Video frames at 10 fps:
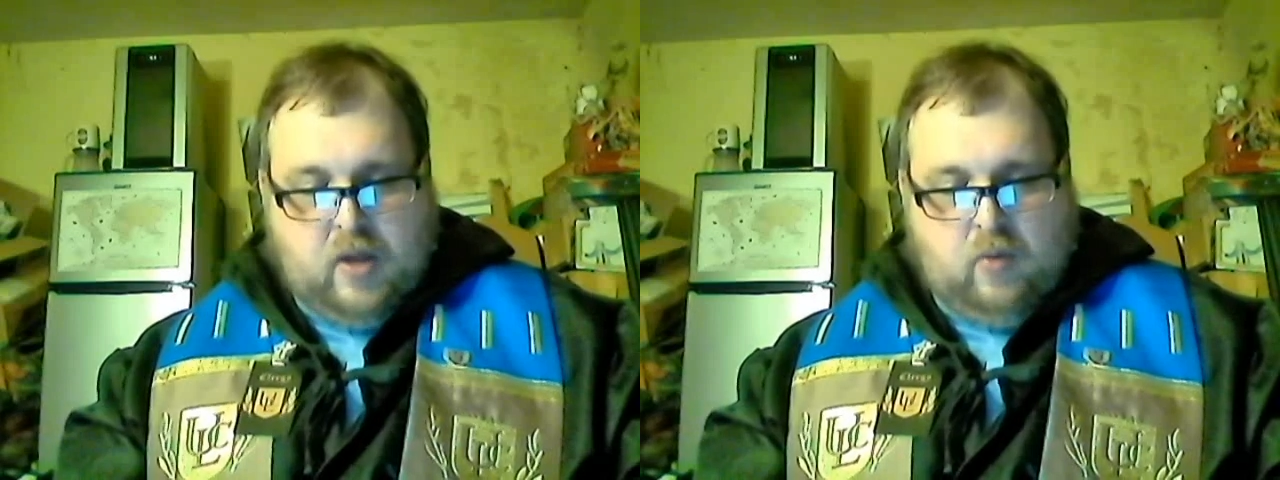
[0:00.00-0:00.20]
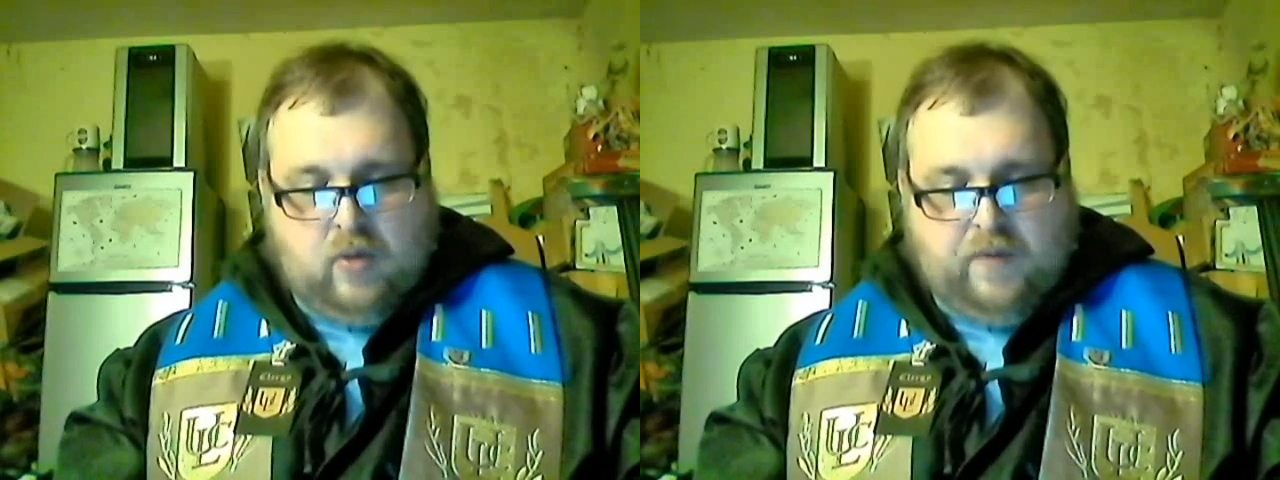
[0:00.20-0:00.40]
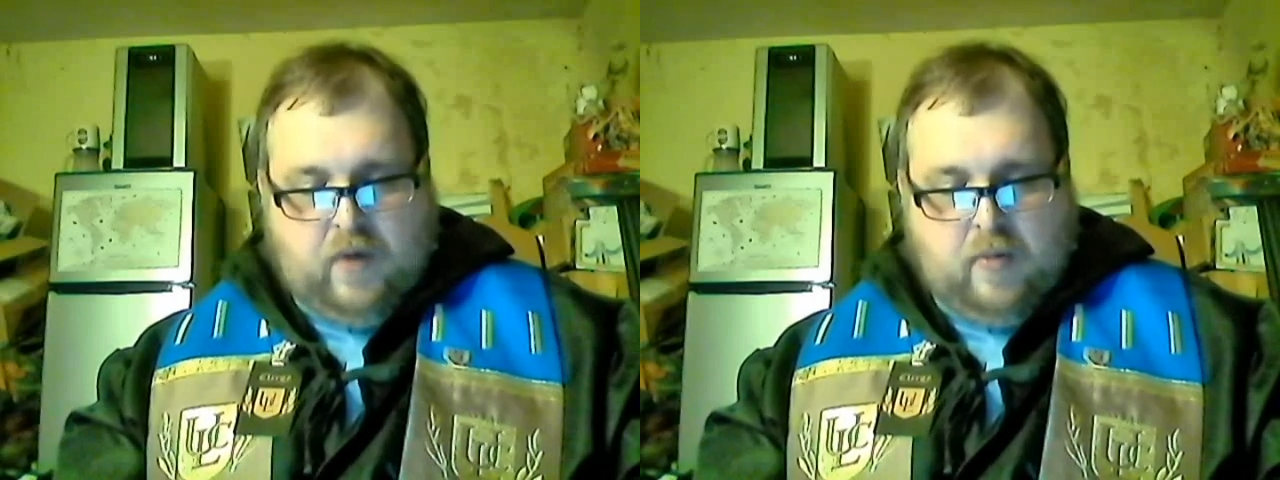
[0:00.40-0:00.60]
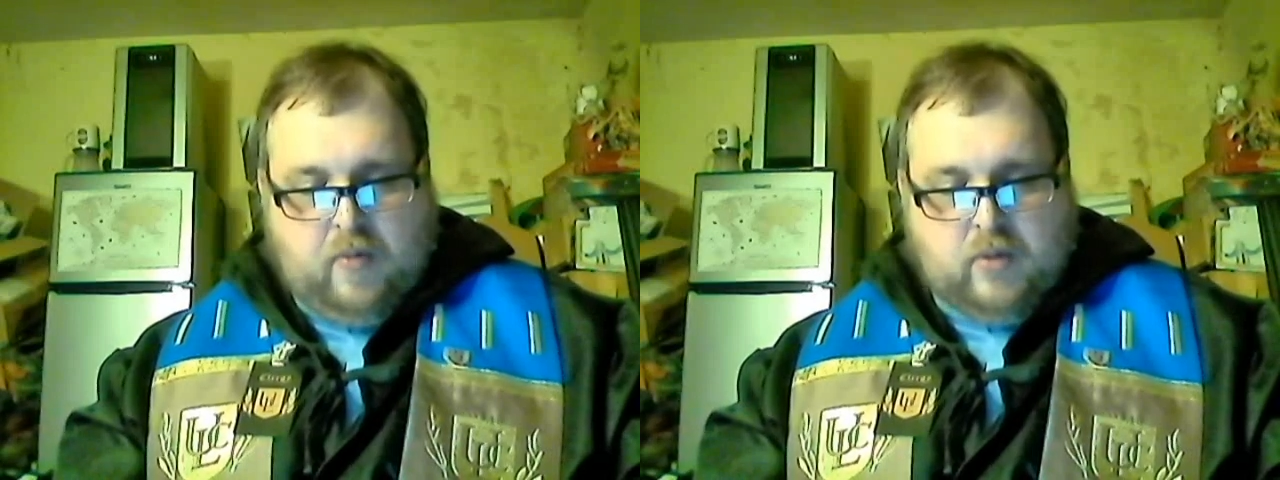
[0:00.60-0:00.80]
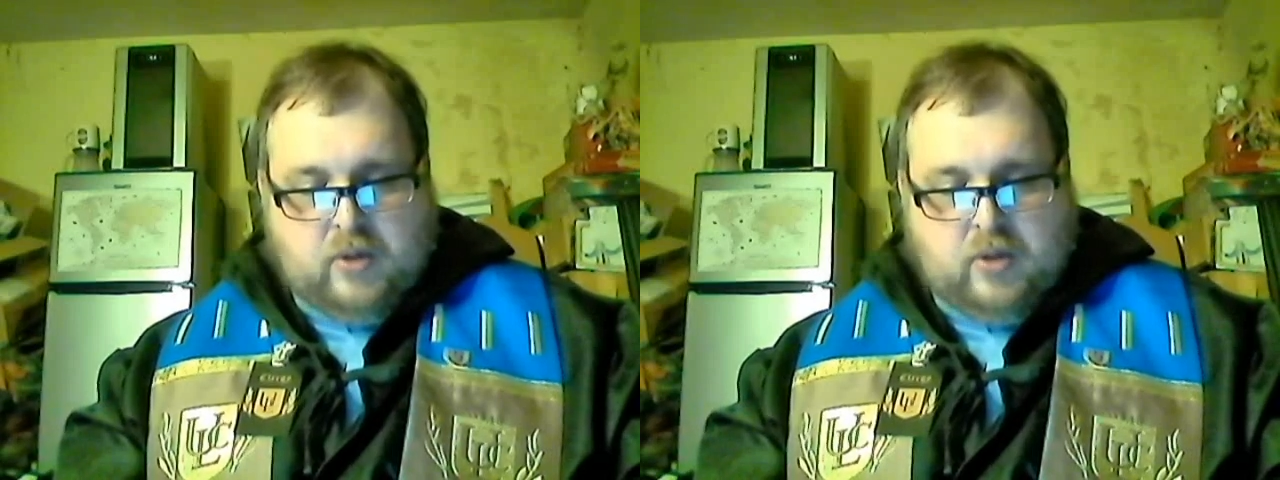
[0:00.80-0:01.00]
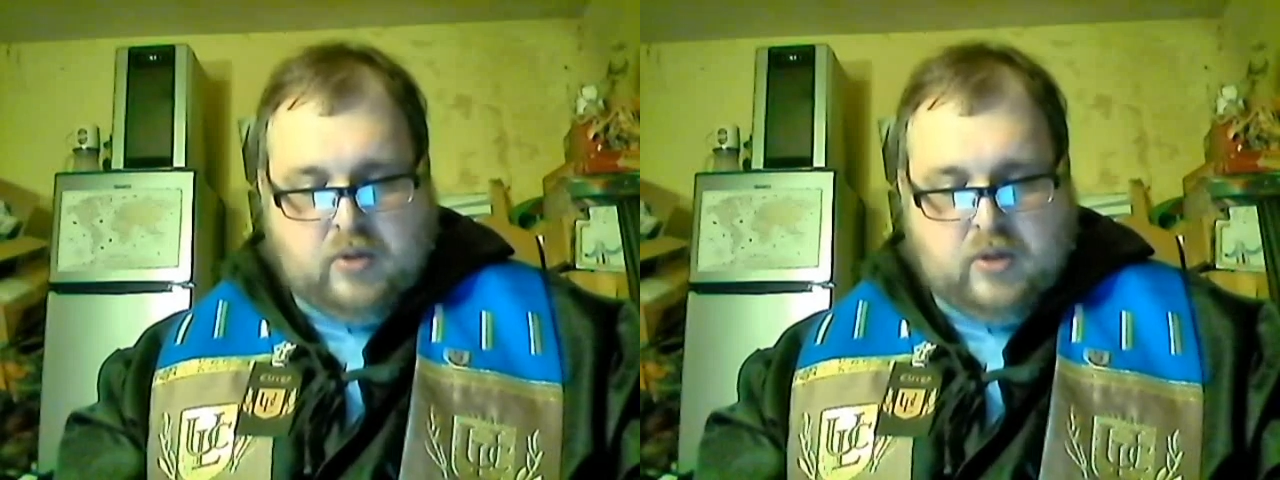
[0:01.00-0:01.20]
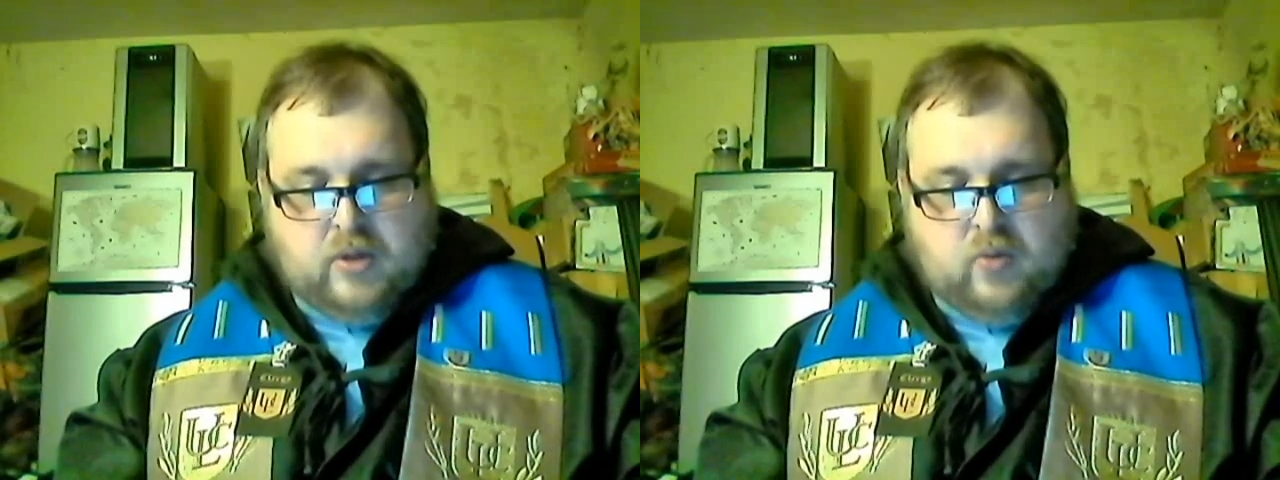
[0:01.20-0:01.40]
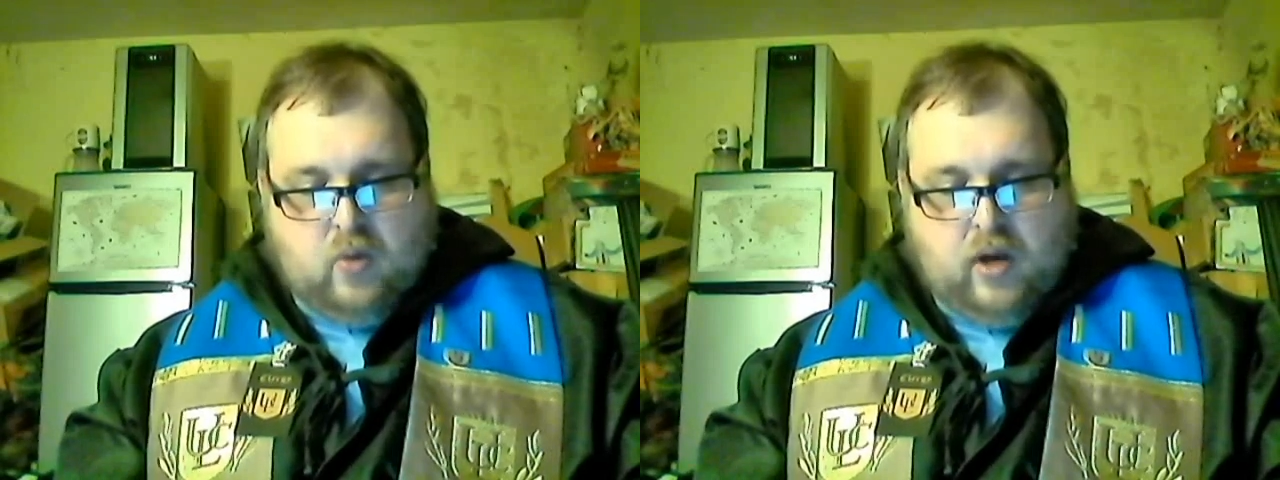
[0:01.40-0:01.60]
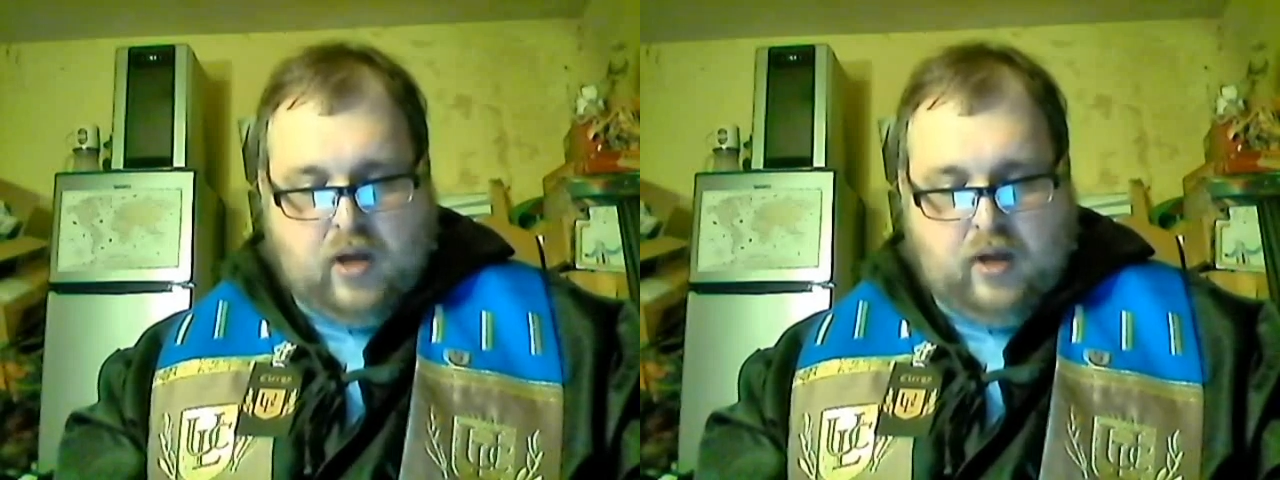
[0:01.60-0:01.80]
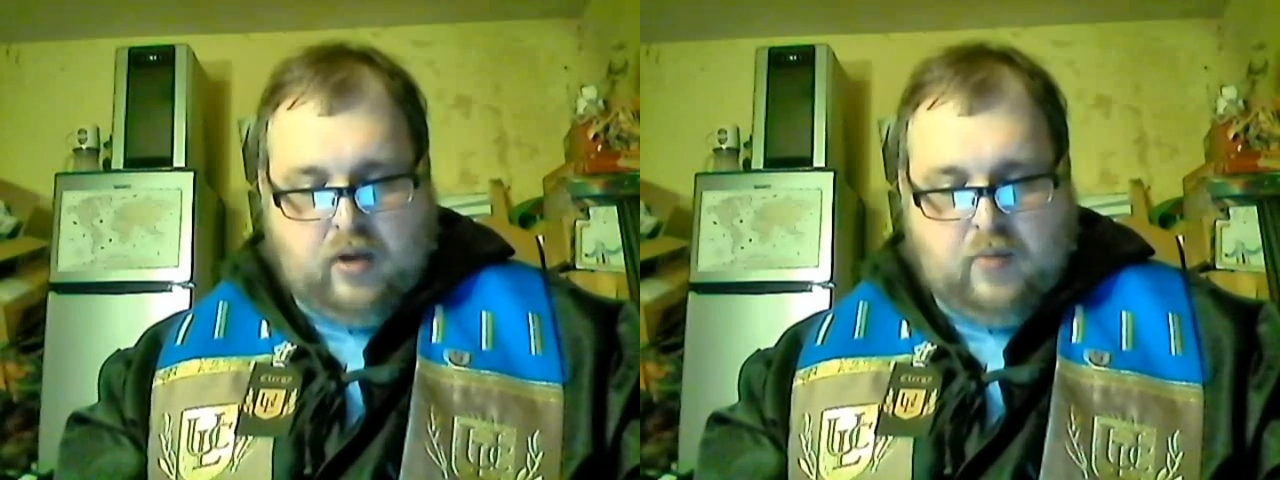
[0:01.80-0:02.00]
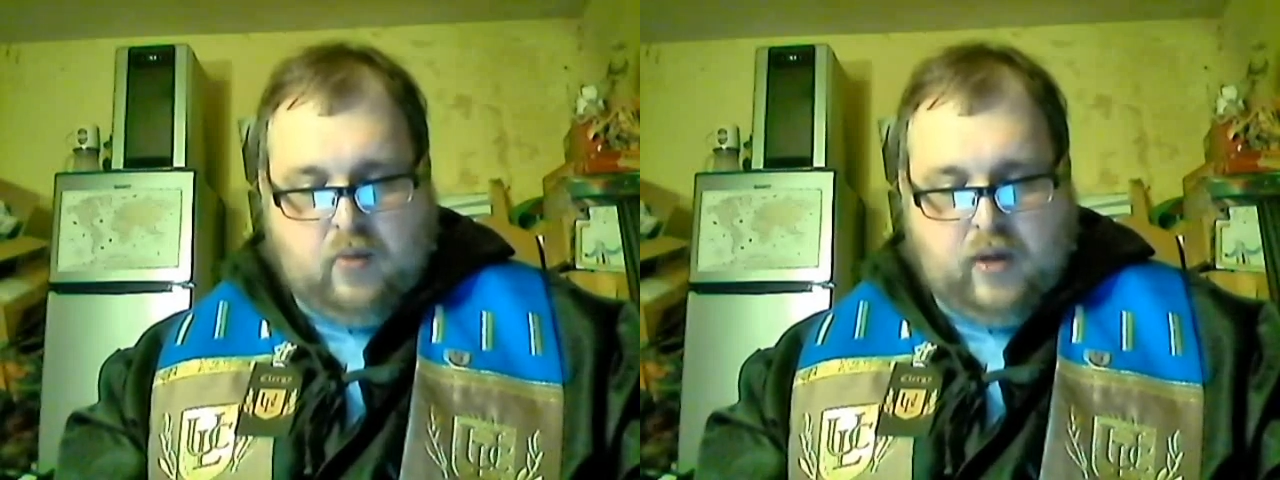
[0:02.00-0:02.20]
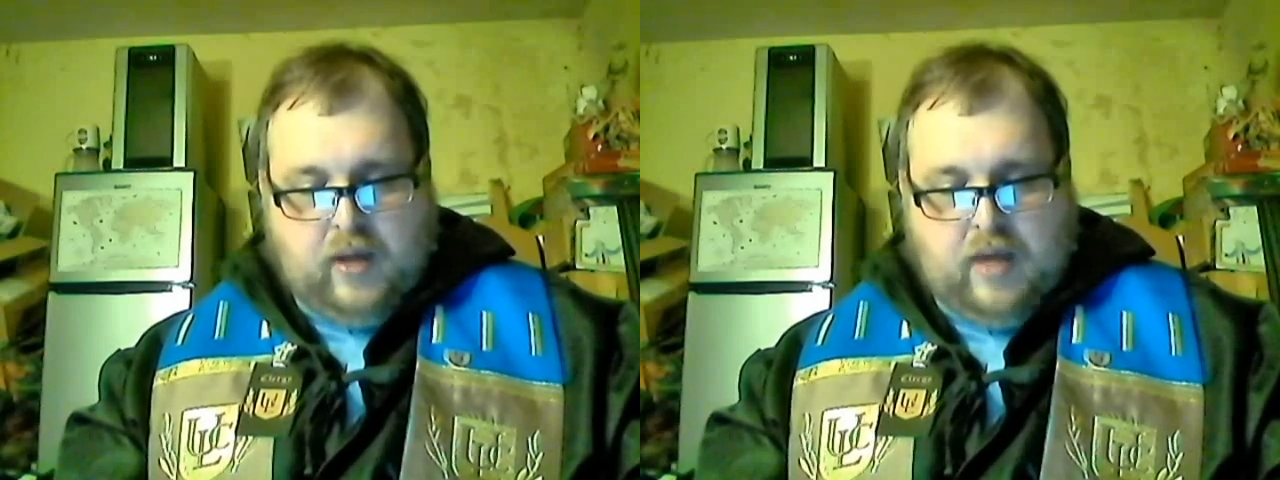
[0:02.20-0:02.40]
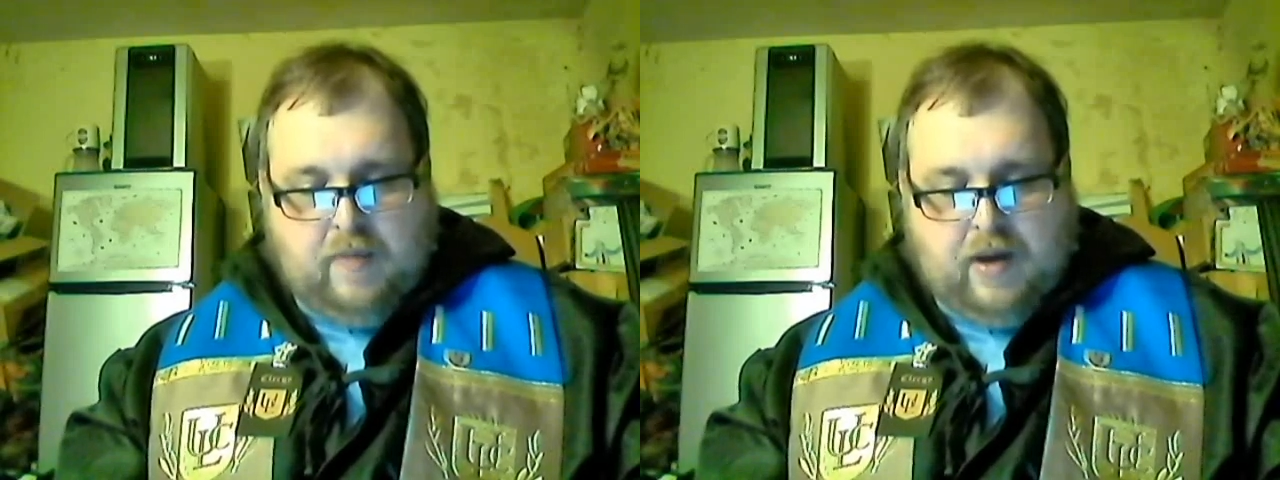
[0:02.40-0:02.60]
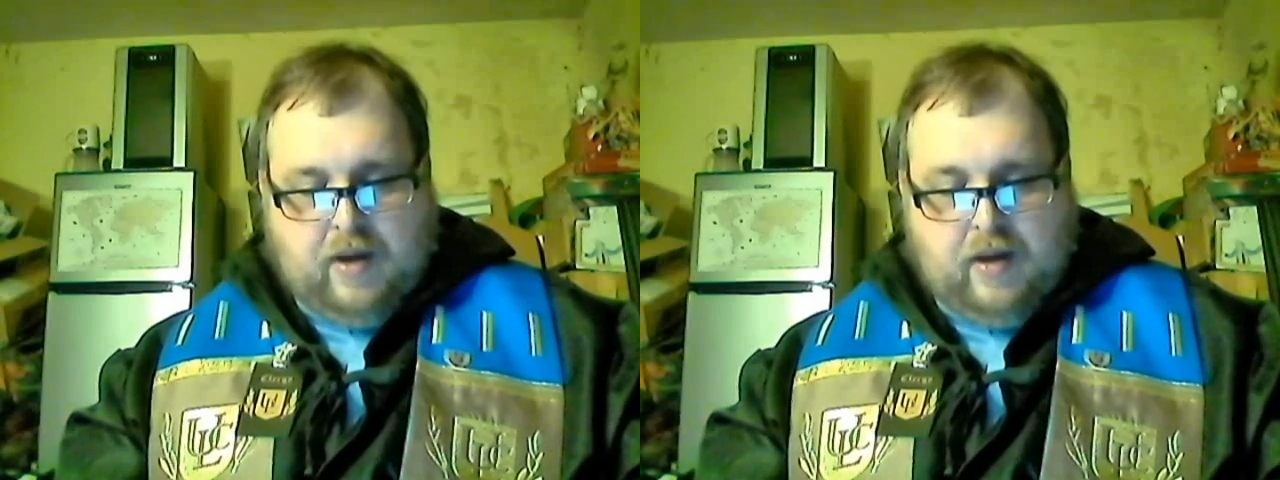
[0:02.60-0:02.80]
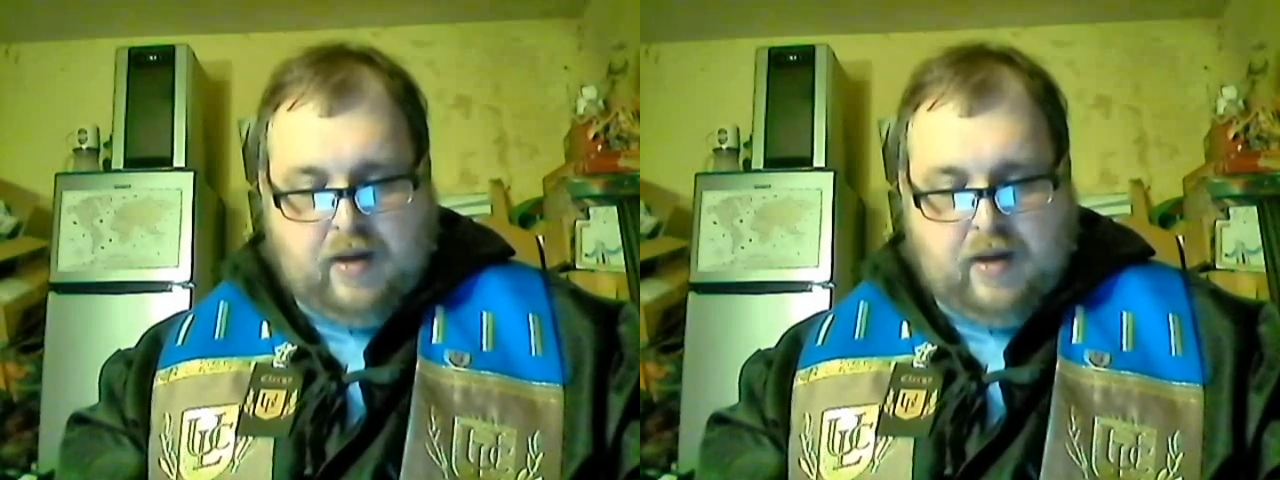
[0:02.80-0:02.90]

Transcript: When the farmer was closing the door, a little boy came out